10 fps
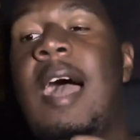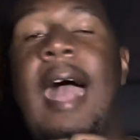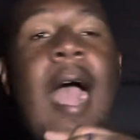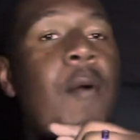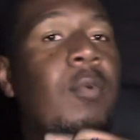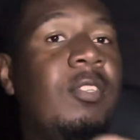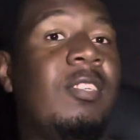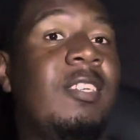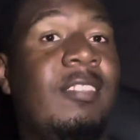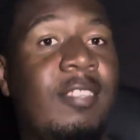I was
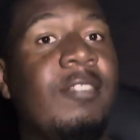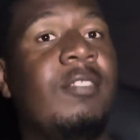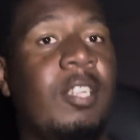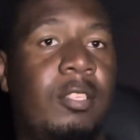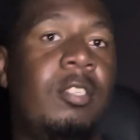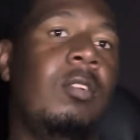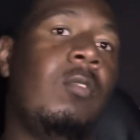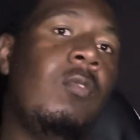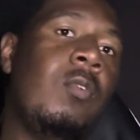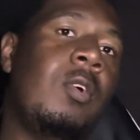consistent
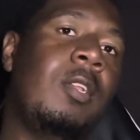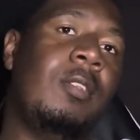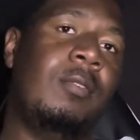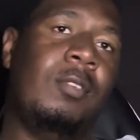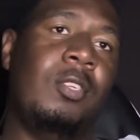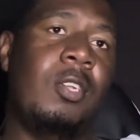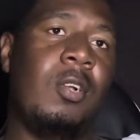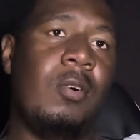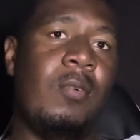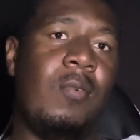on, you
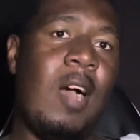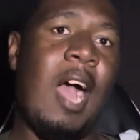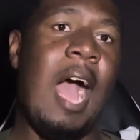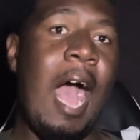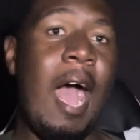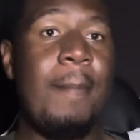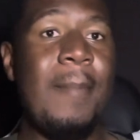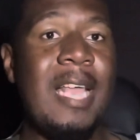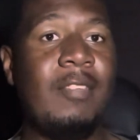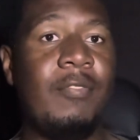know, I
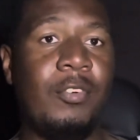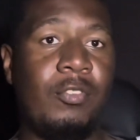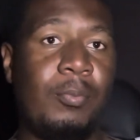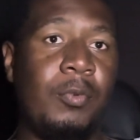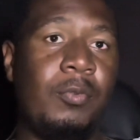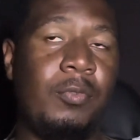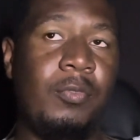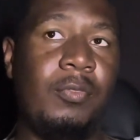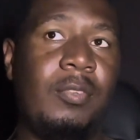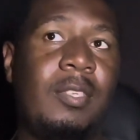made the first
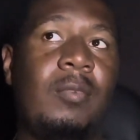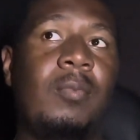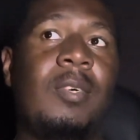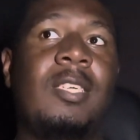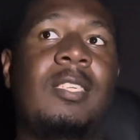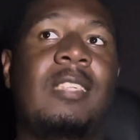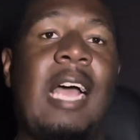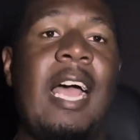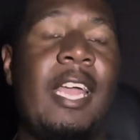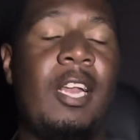move.
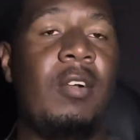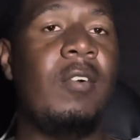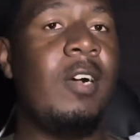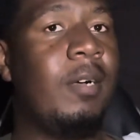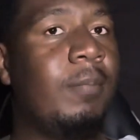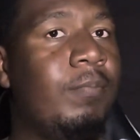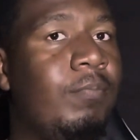I hit her up.